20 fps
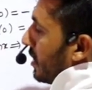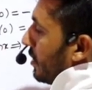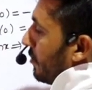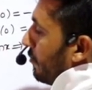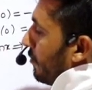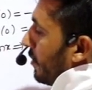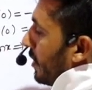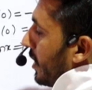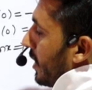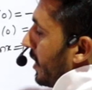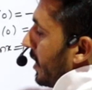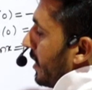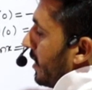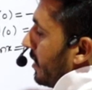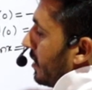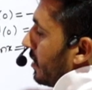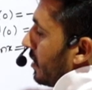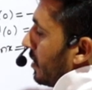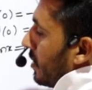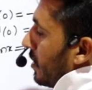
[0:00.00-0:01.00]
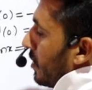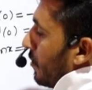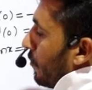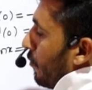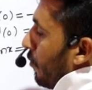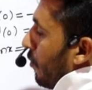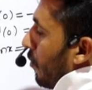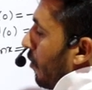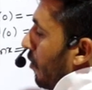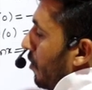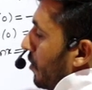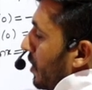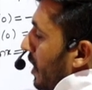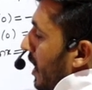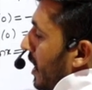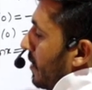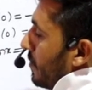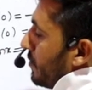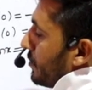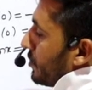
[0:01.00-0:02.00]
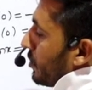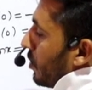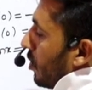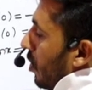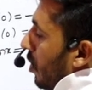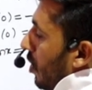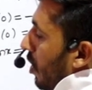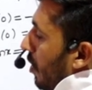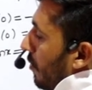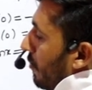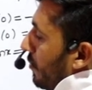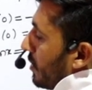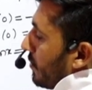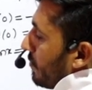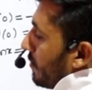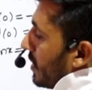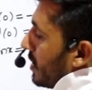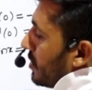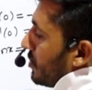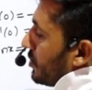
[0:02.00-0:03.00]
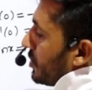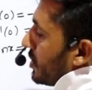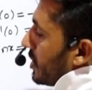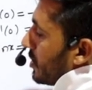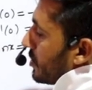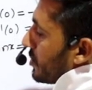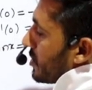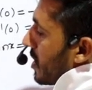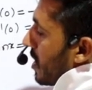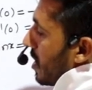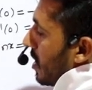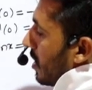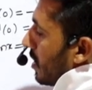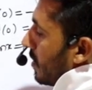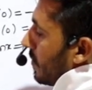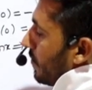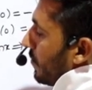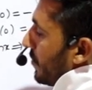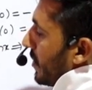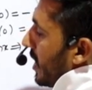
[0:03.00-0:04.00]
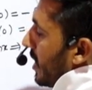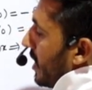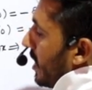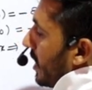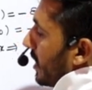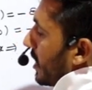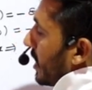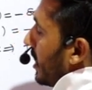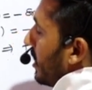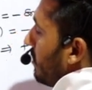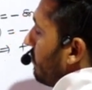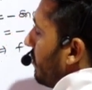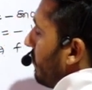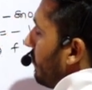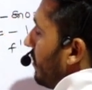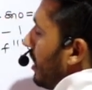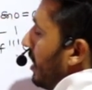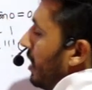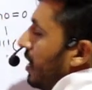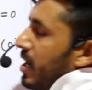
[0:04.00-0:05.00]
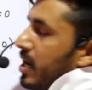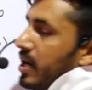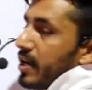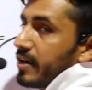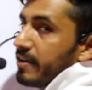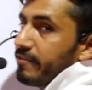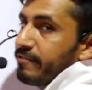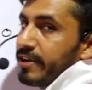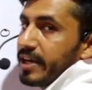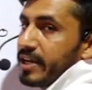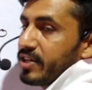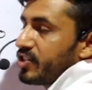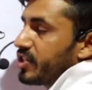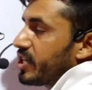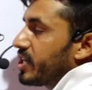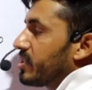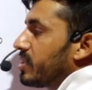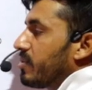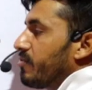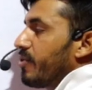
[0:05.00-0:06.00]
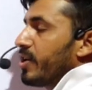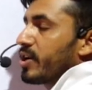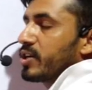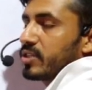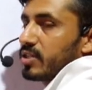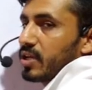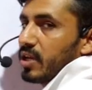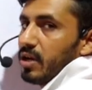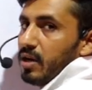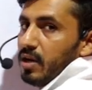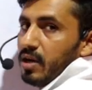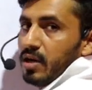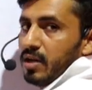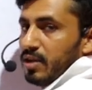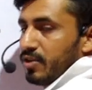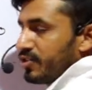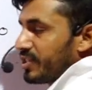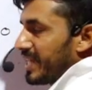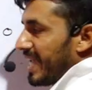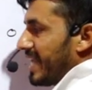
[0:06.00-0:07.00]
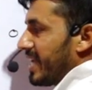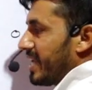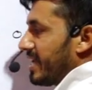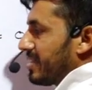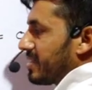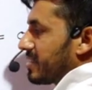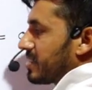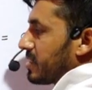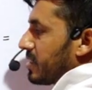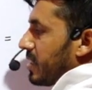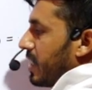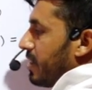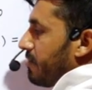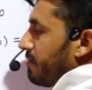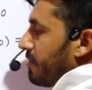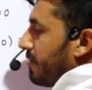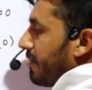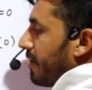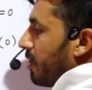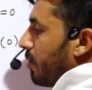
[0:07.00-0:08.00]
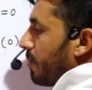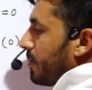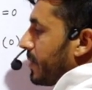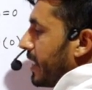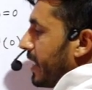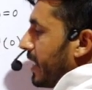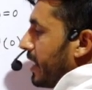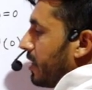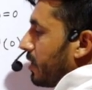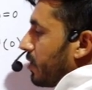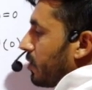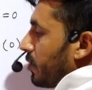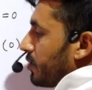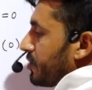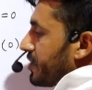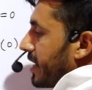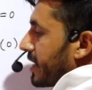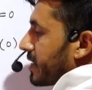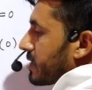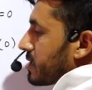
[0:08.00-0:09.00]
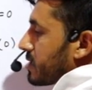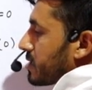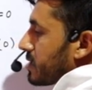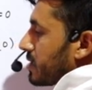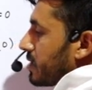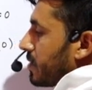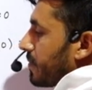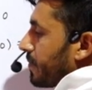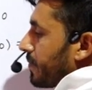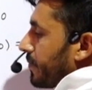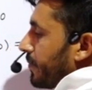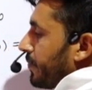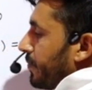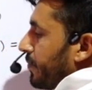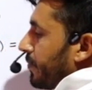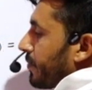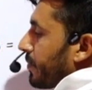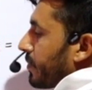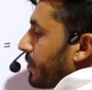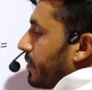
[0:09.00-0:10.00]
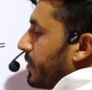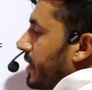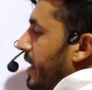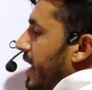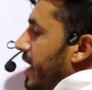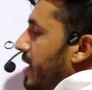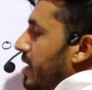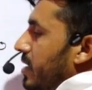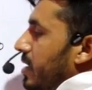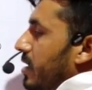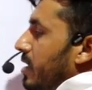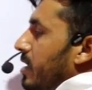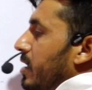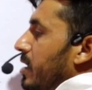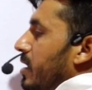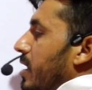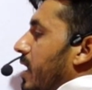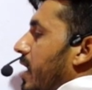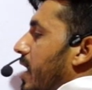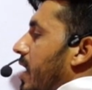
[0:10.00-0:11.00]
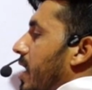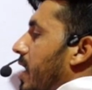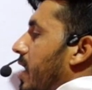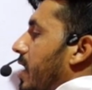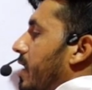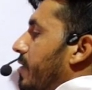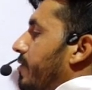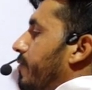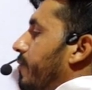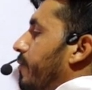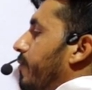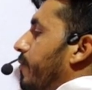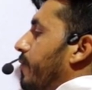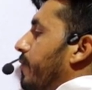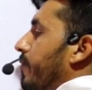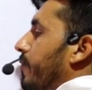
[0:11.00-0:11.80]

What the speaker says: if we need 4 times of differentiation, then again we will differentiate the function sin x, and we will obtain cos x, then f